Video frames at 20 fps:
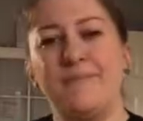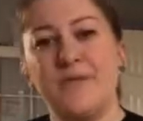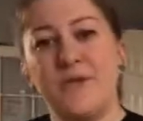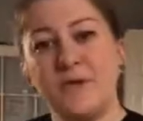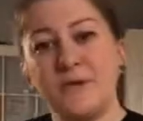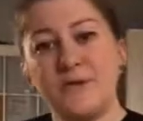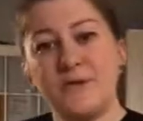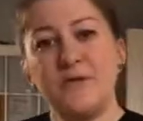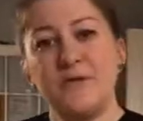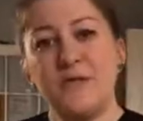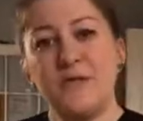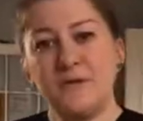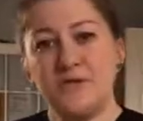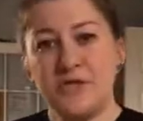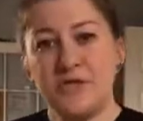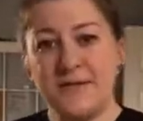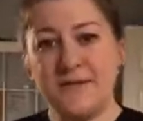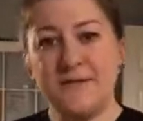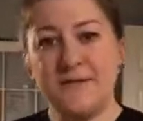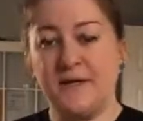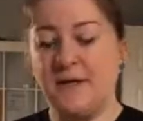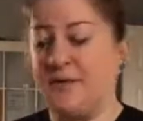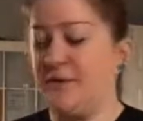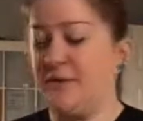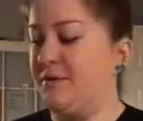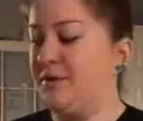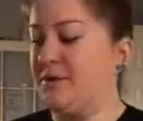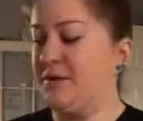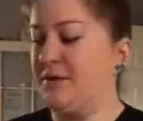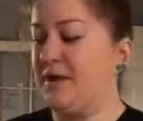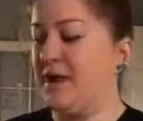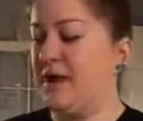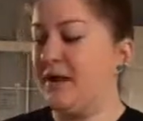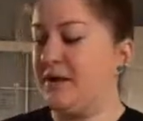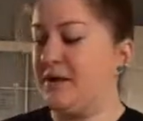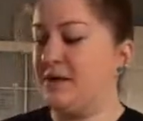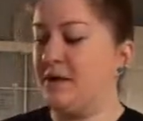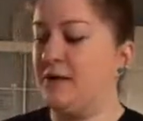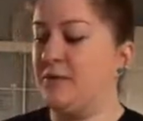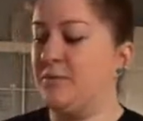They're gentle, but they're not
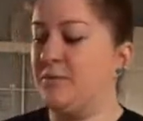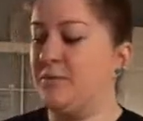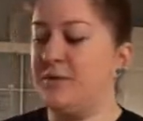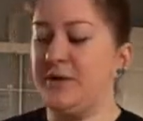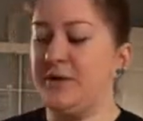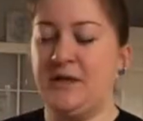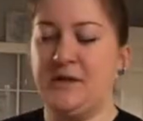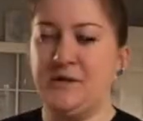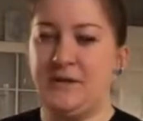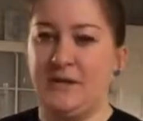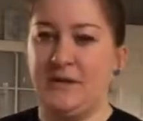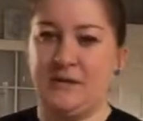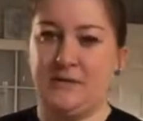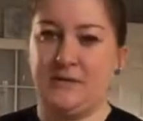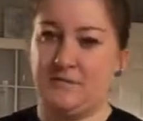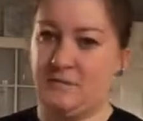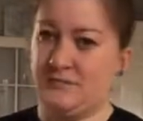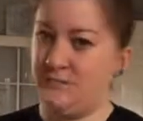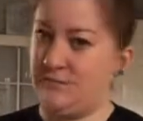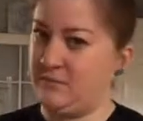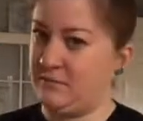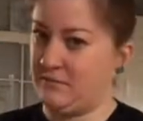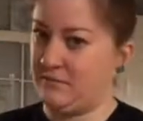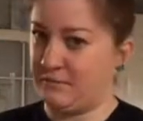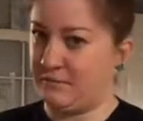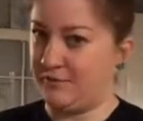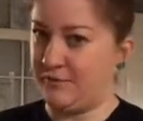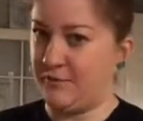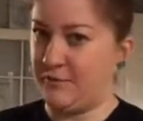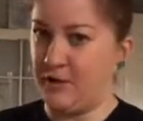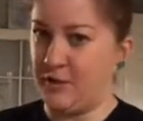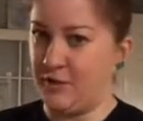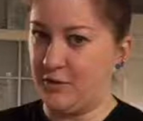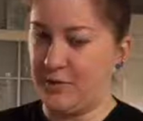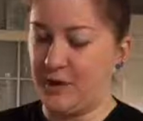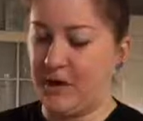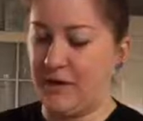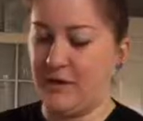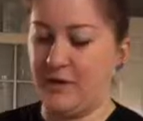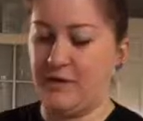going to completely fall
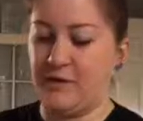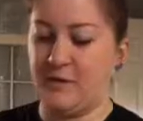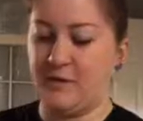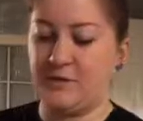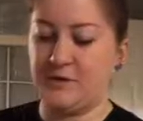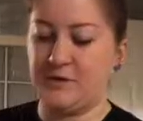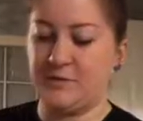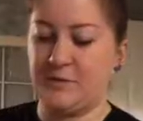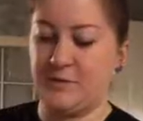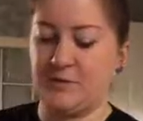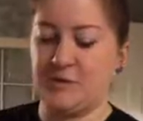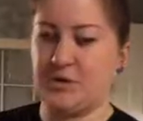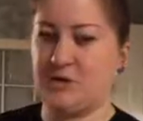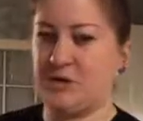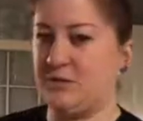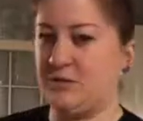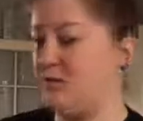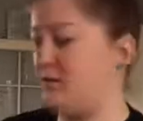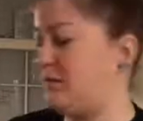apart or smoosh